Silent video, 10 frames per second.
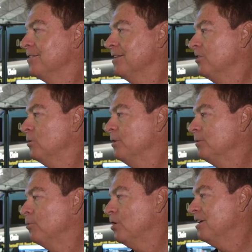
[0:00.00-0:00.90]
that let you
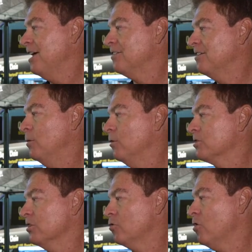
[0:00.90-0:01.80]
build broadcast
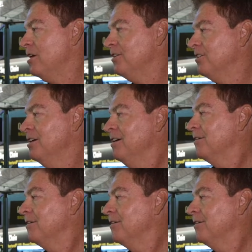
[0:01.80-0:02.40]
networks across